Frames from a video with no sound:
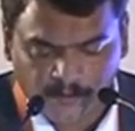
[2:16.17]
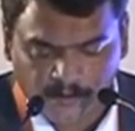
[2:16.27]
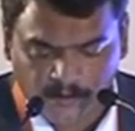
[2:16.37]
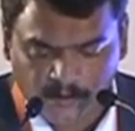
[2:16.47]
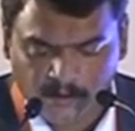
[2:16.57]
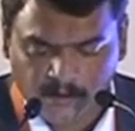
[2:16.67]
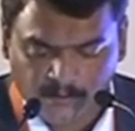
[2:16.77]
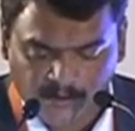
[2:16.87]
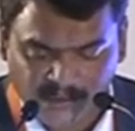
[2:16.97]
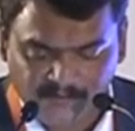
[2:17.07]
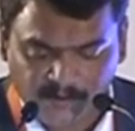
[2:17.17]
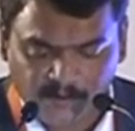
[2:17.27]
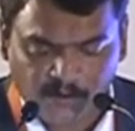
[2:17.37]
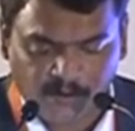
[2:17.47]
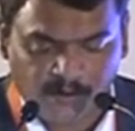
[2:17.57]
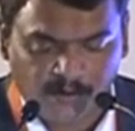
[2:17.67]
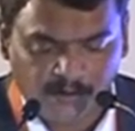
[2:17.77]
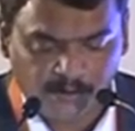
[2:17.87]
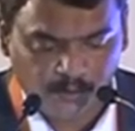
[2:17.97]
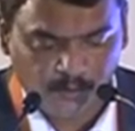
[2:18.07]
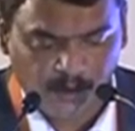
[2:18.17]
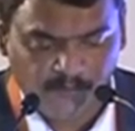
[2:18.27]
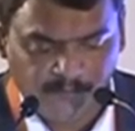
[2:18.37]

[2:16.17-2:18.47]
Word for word: uh, as we have thought to uh,